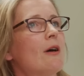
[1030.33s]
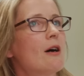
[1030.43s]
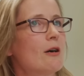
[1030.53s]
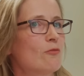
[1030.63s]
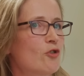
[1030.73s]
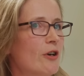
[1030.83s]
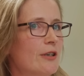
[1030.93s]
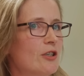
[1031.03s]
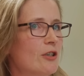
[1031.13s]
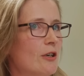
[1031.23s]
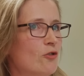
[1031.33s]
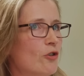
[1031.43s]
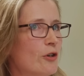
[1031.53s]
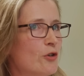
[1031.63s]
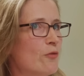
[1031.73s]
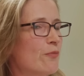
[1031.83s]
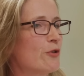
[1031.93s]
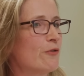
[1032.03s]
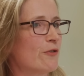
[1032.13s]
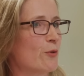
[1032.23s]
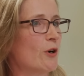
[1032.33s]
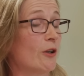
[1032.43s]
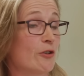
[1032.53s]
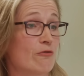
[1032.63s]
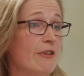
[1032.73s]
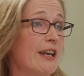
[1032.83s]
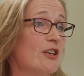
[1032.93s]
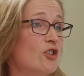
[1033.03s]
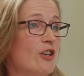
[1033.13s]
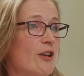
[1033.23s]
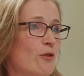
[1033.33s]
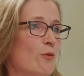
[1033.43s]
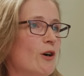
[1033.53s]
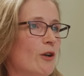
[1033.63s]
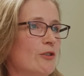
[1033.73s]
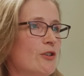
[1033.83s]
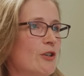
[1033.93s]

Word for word: um, trying to trying to improve the world and re-engineer the world,